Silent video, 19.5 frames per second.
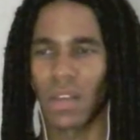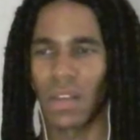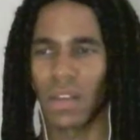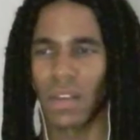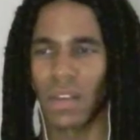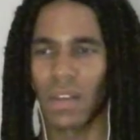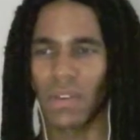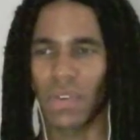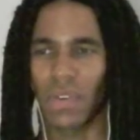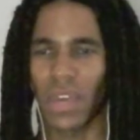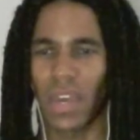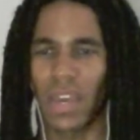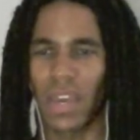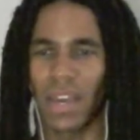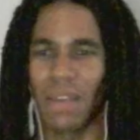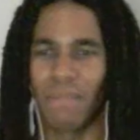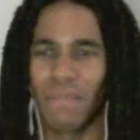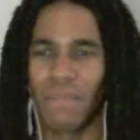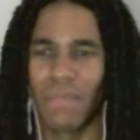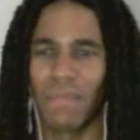okay,
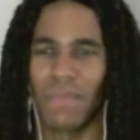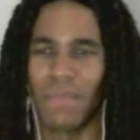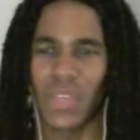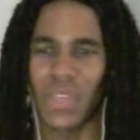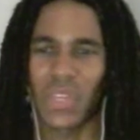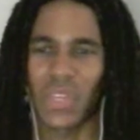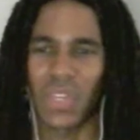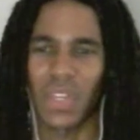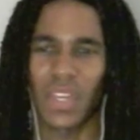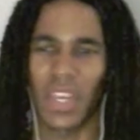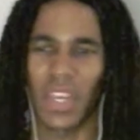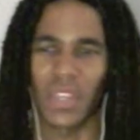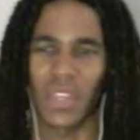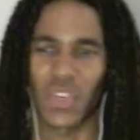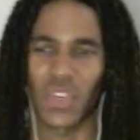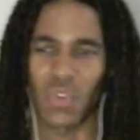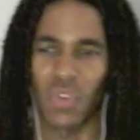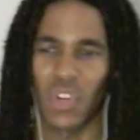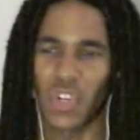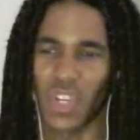I missed taking the
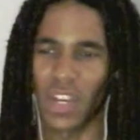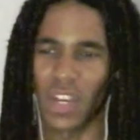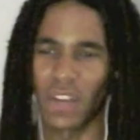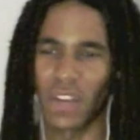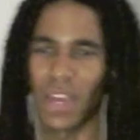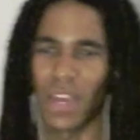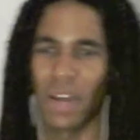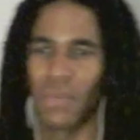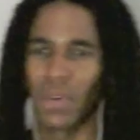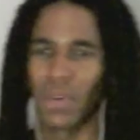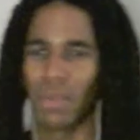screenshot of that one,